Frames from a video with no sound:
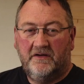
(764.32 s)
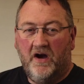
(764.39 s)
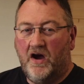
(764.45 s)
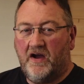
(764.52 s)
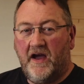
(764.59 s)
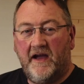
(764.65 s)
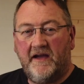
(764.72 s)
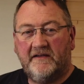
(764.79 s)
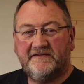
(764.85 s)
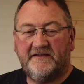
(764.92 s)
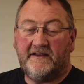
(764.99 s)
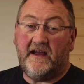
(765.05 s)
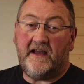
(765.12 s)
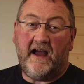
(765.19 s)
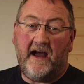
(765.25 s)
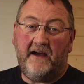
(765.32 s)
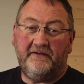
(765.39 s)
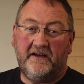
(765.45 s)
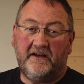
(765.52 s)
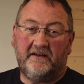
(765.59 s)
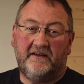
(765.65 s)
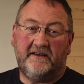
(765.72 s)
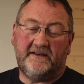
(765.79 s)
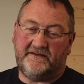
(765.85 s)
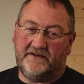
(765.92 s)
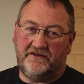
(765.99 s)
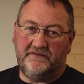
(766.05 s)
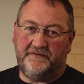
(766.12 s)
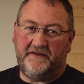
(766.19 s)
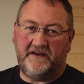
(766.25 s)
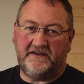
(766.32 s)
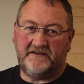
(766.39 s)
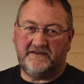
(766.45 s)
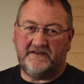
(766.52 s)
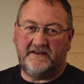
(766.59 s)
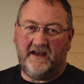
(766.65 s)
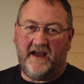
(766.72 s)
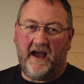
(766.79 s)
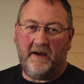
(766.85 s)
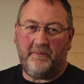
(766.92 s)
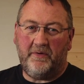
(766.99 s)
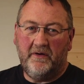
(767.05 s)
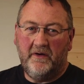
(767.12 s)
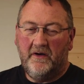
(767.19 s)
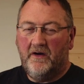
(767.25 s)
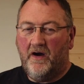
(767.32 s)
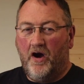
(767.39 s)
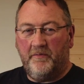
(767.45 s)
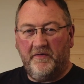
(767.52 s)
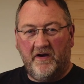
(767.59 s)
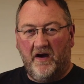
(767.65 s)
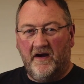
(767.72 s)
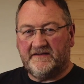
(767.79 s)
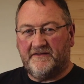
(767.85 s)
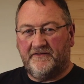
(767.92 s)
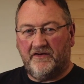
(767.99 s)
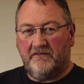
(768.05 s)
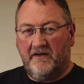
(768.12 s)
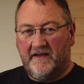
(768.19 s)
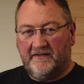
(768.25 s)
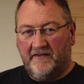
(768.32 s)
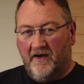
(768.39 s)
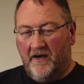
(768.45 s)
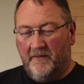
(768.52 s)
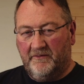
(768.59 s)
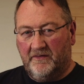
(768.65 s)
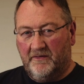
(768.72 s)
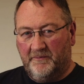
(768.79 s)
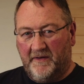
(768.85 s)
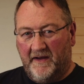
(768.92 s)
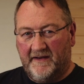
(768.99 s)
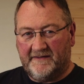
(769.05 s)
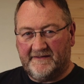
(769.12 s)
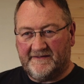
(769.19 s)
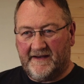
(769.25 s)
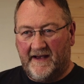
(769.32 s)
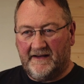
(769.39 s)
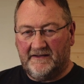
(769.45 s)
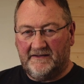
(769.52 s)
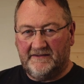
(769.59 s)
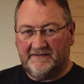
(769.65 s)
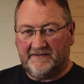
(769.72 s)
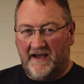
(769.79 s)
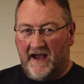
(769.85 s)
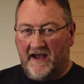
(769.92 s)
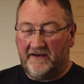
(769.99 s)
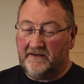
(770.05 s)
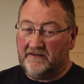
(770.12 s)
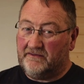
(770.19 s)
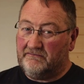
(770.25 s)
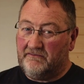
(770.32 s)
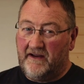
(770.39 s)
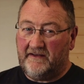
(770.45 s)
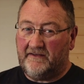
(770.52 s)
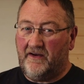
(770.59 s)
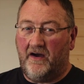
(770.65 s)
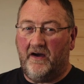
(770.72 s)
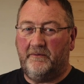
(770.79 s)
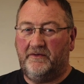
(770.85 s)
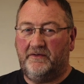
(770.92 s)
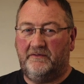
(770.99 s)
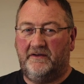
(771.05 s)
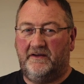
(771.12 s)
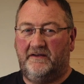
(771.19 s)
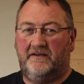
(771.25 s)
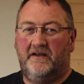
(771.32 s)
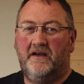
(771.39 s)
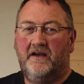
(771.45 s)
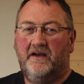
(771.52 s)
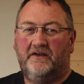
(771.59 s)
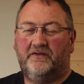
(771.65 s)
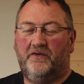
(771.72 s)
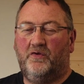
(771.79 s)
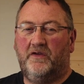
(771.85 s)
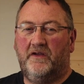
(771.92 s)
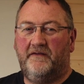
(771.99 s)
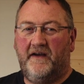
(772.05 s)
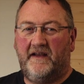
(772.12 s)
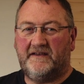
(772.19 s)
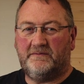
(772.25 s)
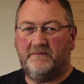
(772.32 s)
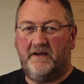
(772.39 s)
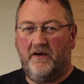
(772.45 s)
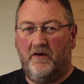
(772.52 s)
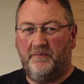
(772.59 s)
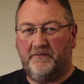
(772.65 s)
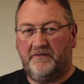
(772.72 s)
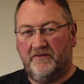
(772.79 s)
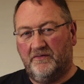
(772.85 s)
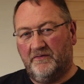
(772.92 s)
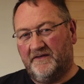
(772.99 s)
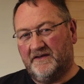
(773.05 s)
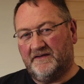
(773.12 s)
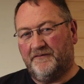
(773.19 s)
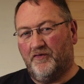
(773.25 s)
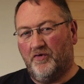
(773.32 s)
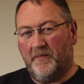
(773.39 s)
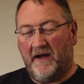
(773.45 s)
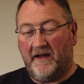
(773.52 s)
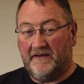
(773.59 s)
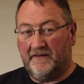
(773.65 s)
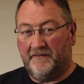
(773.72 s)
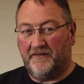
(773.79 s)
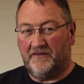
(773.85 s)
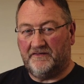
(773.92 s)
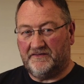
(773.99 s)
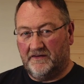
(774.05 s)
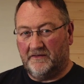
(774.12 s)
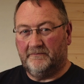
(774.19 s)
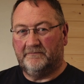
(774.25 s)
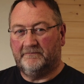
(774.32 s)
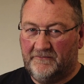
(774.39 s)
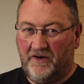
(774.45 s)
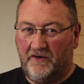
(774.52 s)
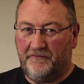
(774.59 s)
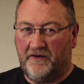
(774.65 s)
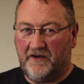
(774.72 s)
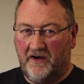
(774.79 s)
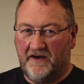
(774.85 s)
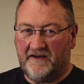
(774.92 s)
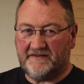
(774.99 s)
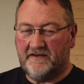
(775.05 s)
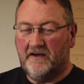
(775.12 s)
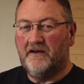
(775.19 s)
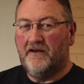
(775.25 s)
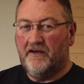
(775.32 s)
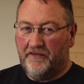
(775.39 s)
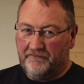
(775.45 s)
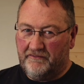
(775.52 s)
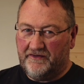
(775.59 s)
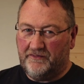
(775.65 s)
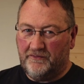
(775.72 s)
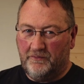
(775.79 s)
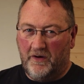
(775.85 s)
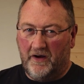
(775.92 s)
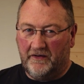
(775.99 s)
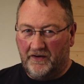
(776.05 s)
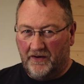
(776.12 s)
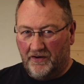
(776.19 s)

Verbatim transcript: Okay, so there you have it. That's the new features in the app. Hope you guys have a great time doing Blazing Saddles and a great time doing so all the events we hope to do in this format in the future. Go for it, guys. Three, two, one,